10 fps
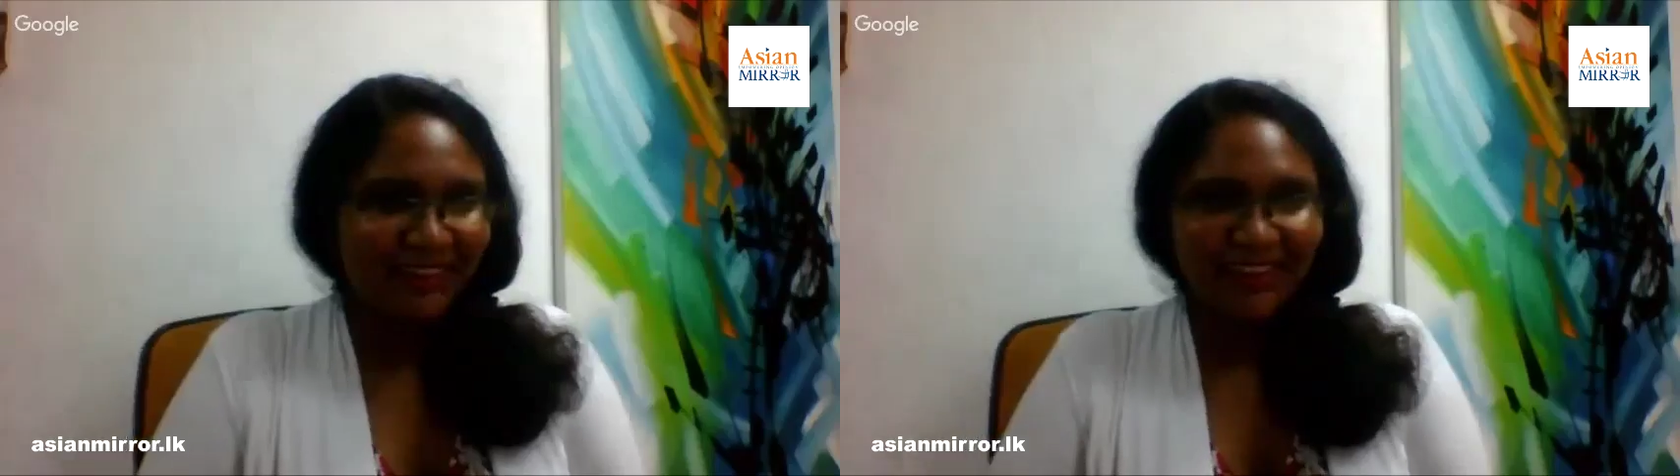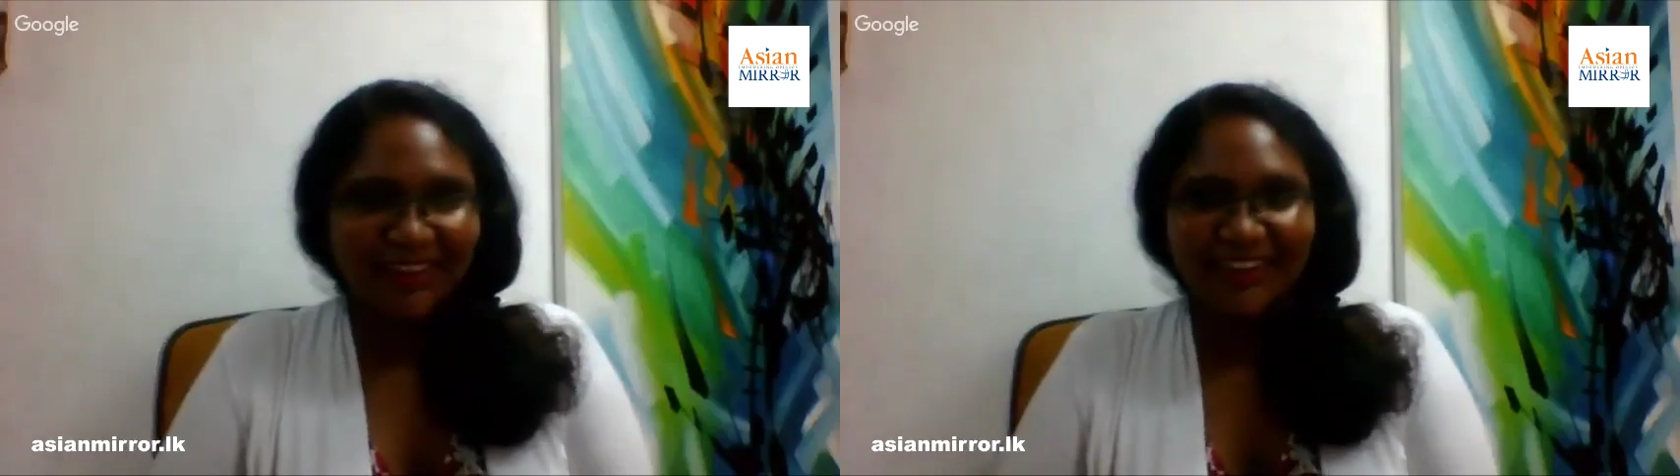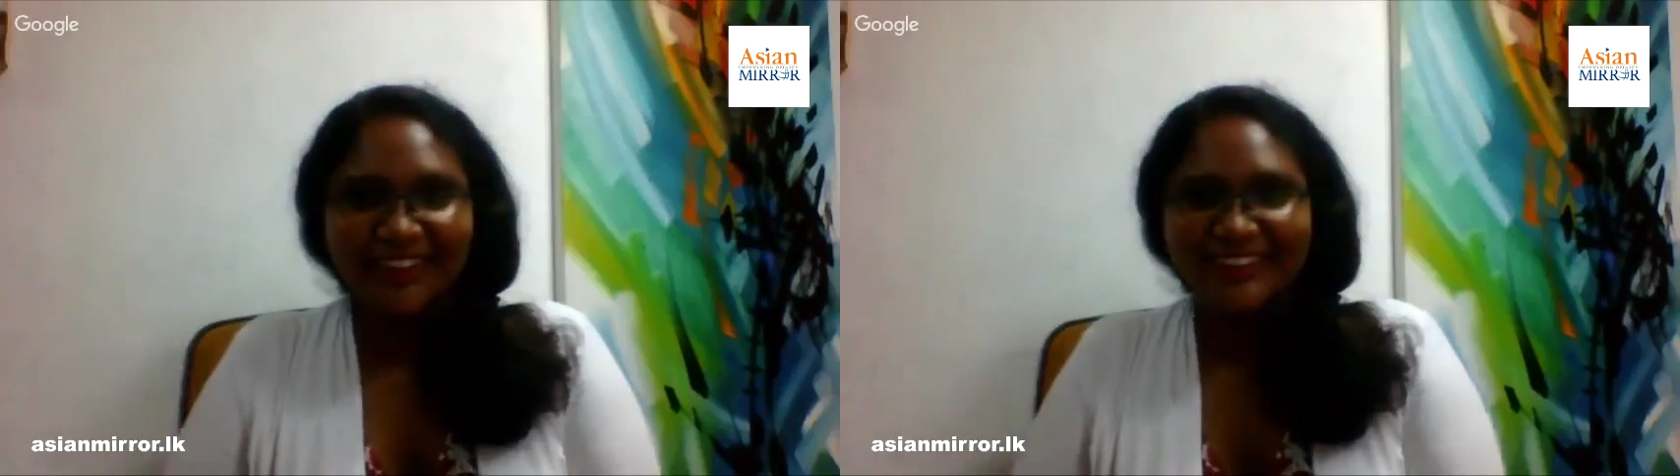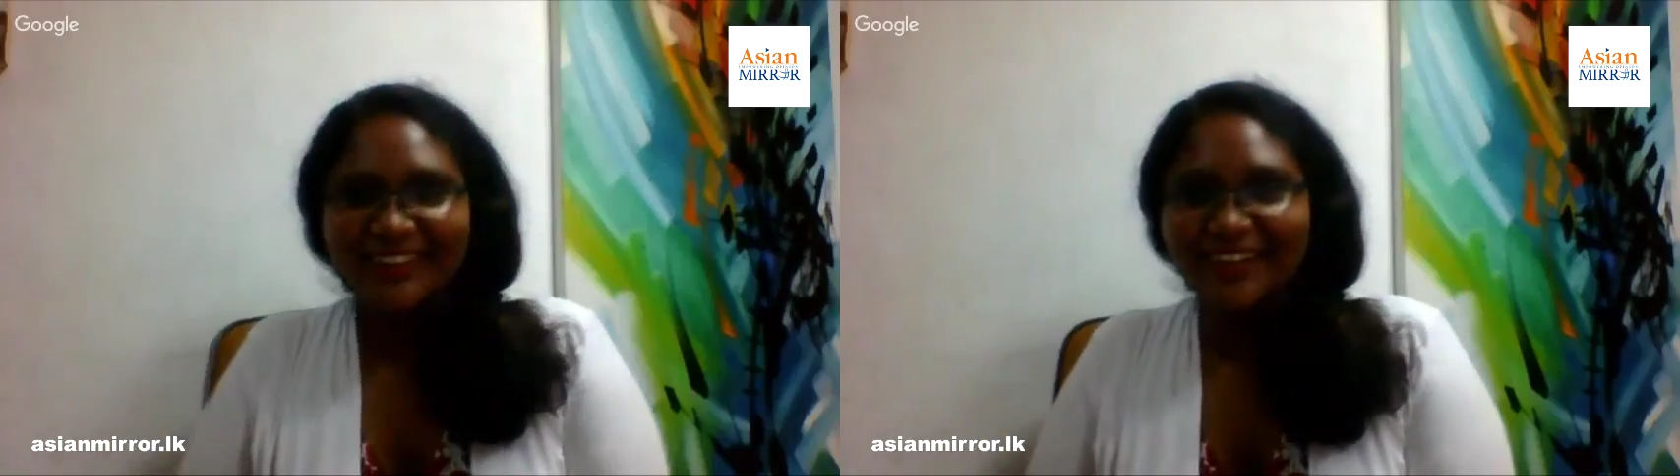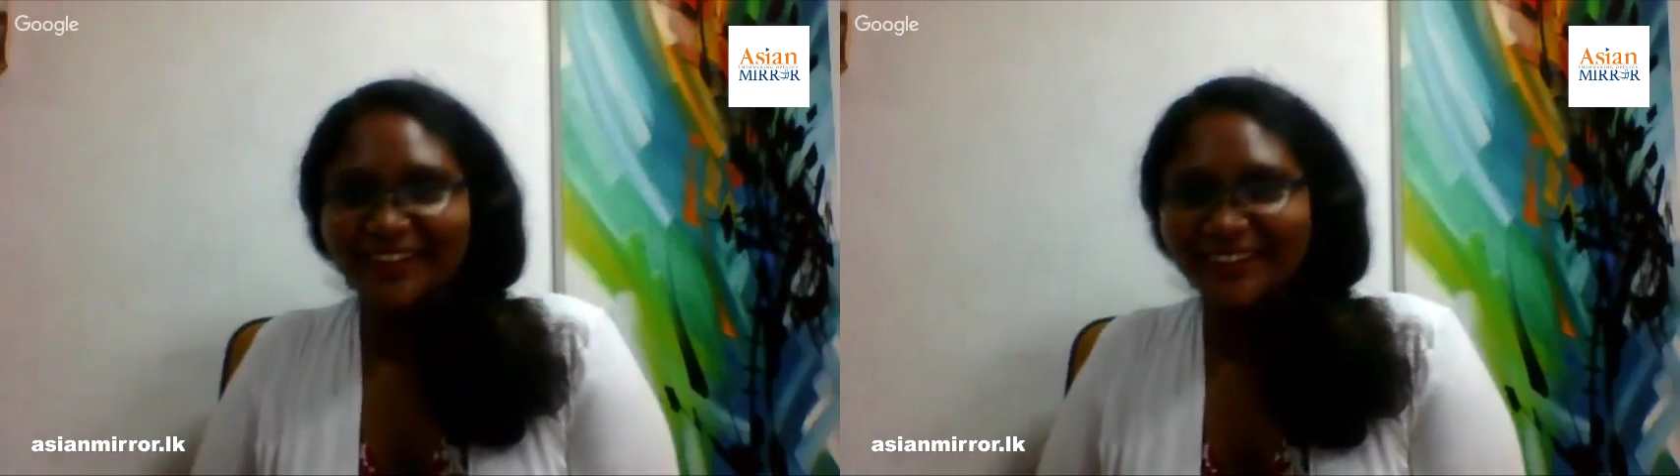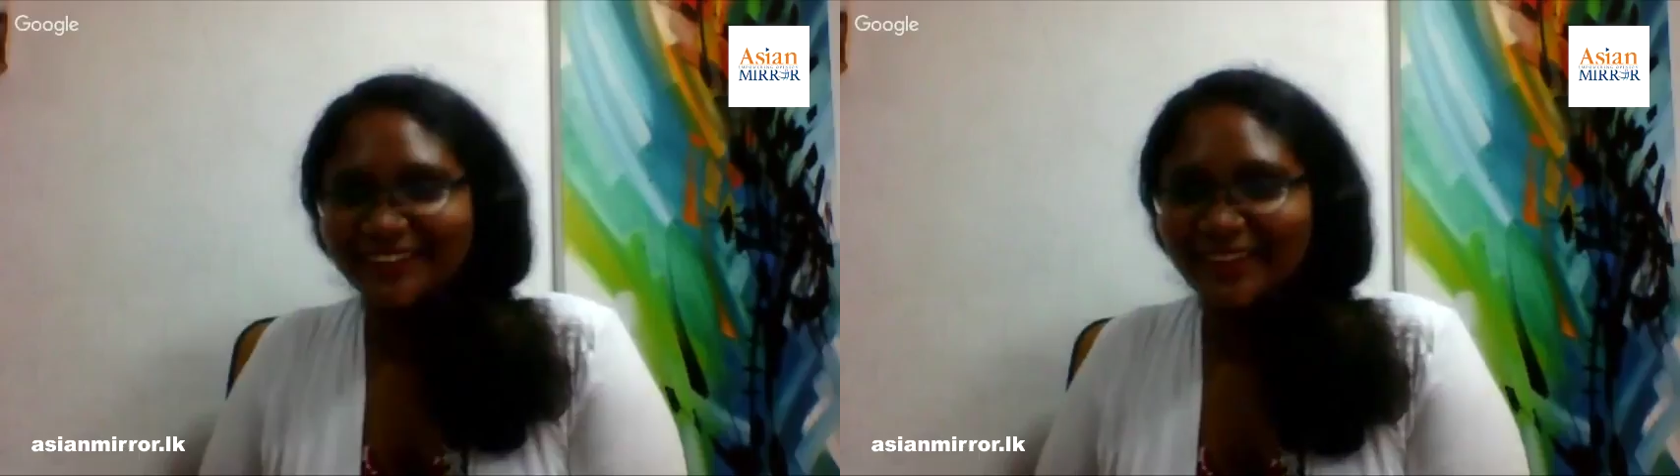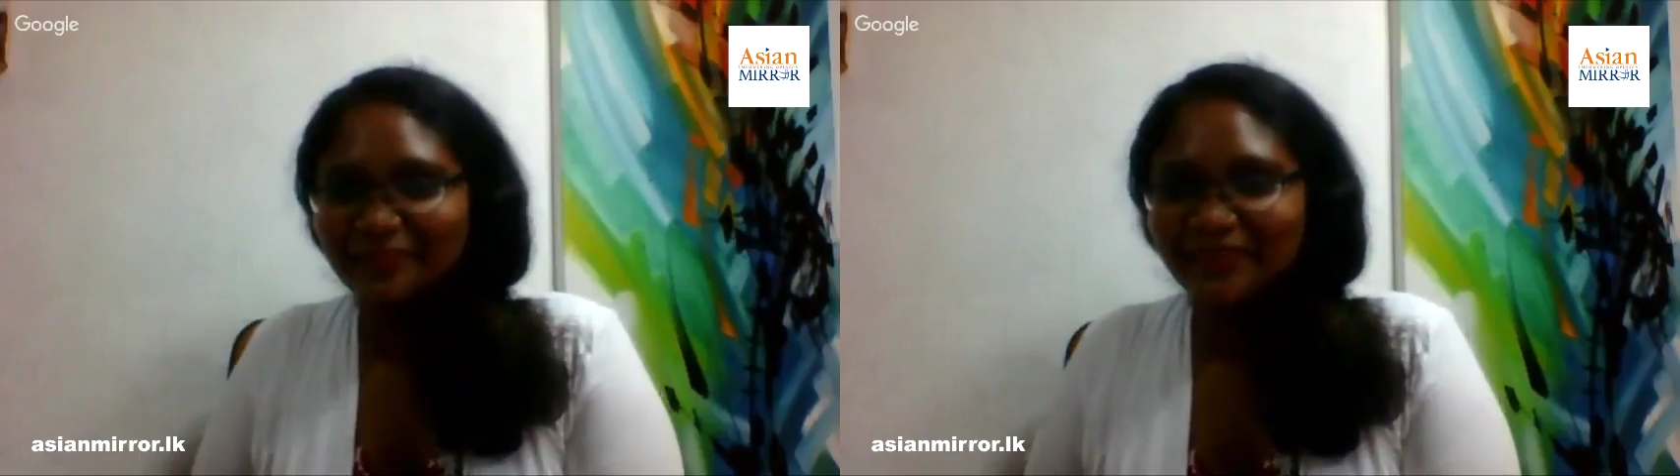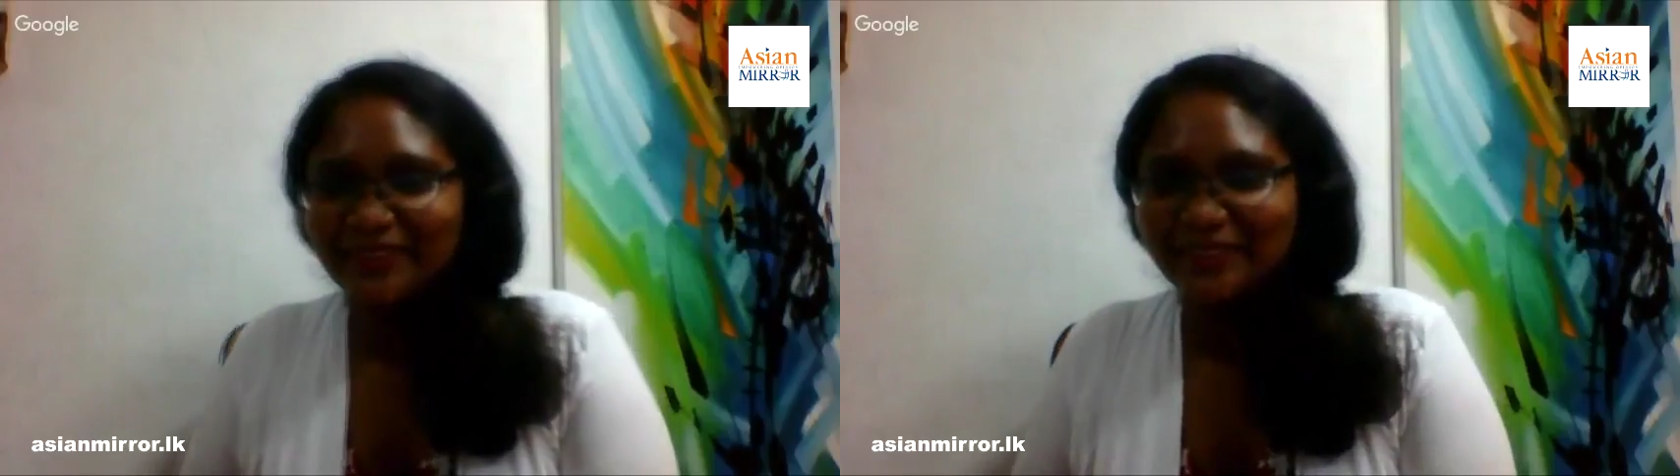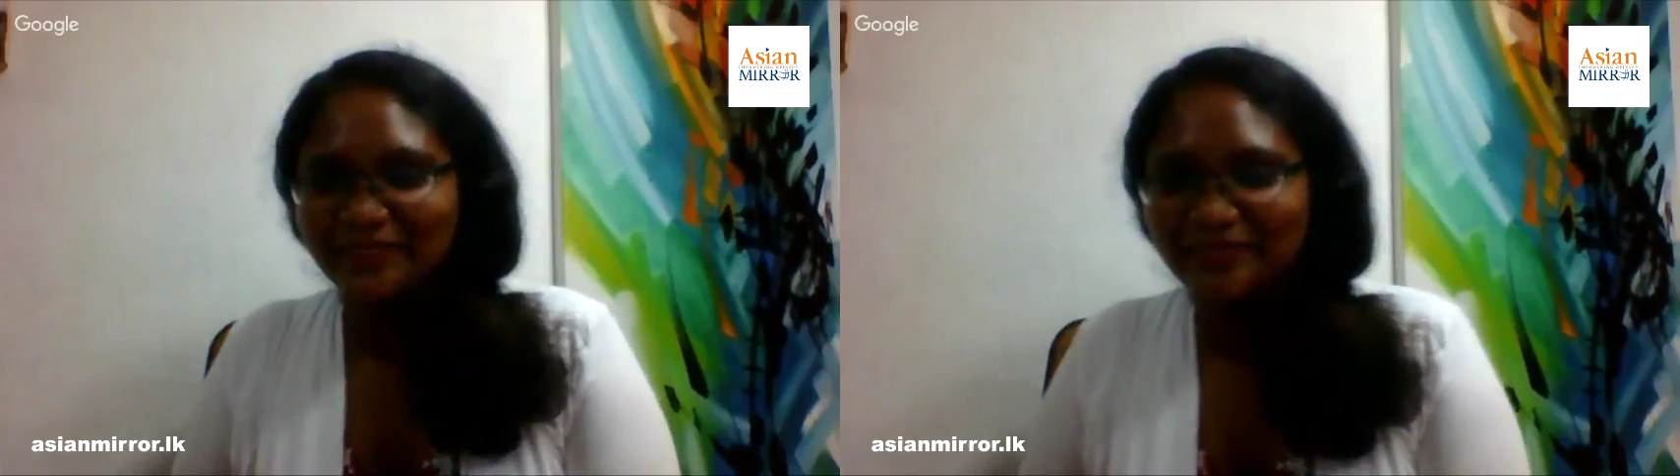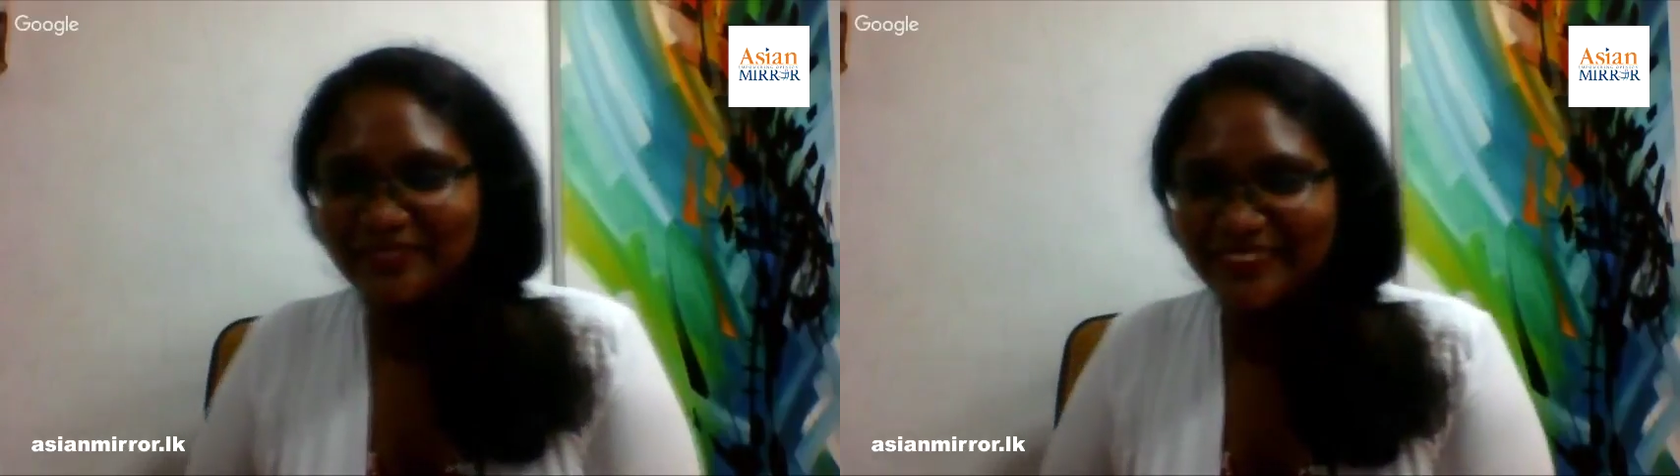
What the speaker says: a young artist, I presume.